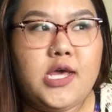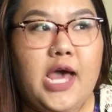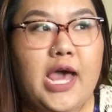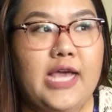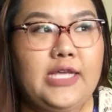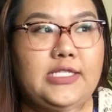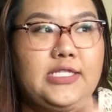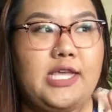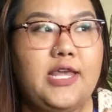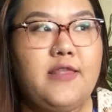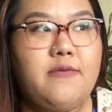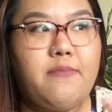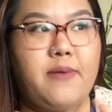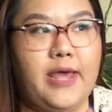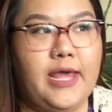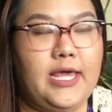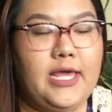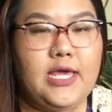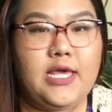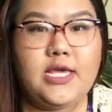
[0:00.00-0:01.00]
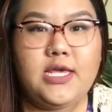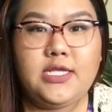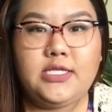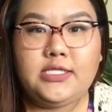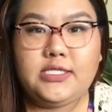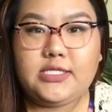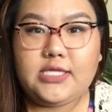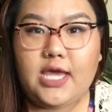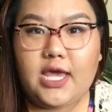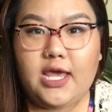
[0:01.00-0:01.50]
I say the
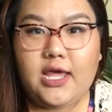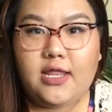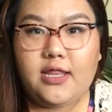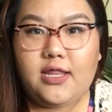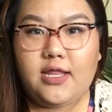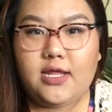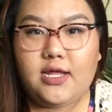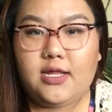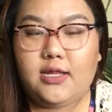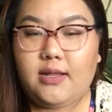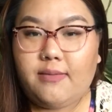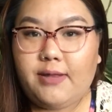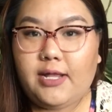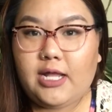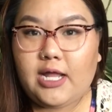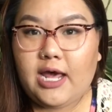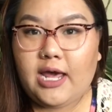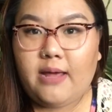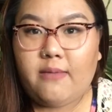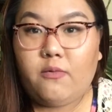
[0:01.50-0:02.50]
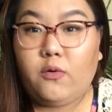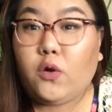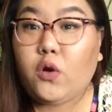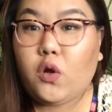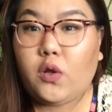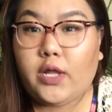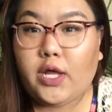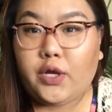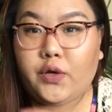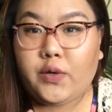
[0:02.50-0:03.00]
micans and the lemon lime
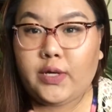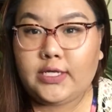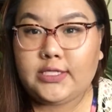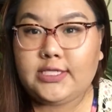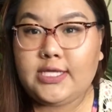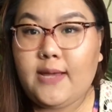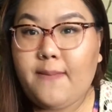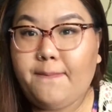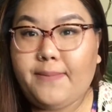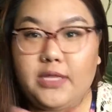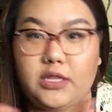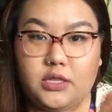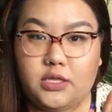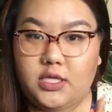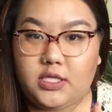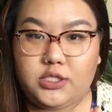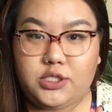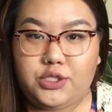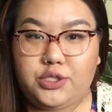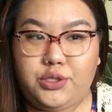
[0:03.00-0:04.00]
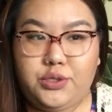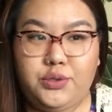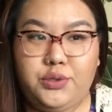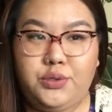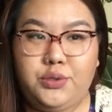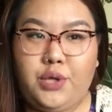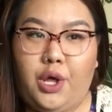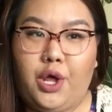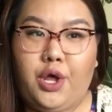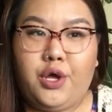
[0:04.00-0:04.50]
grow like crazy, but these
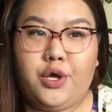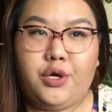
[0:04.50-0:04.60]
two